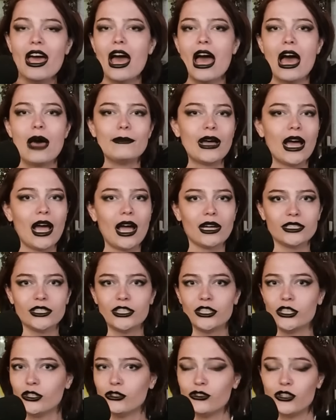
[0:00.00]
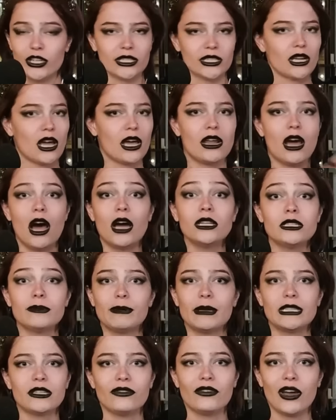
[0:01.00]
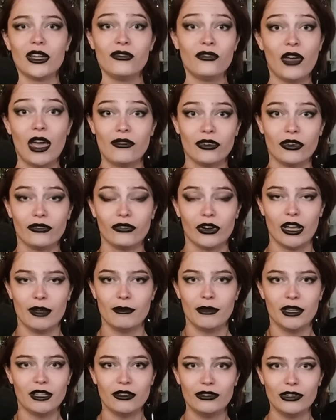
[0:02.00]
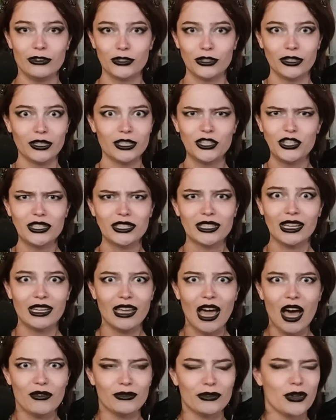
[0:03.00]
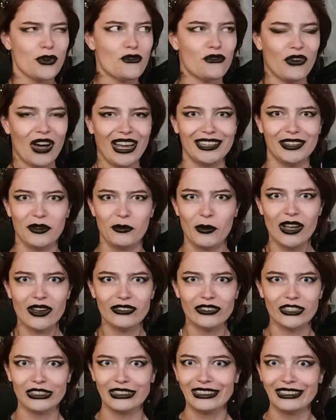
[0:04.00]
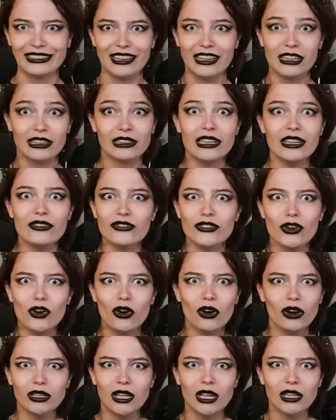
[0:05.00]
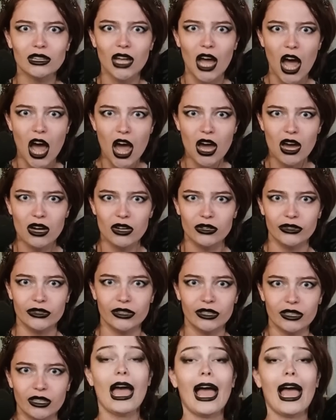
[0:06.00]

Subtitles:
Emma has to do just an unspecified favor for him in the future. And she's like, yeah, fine, whatever. Leave the girl alone.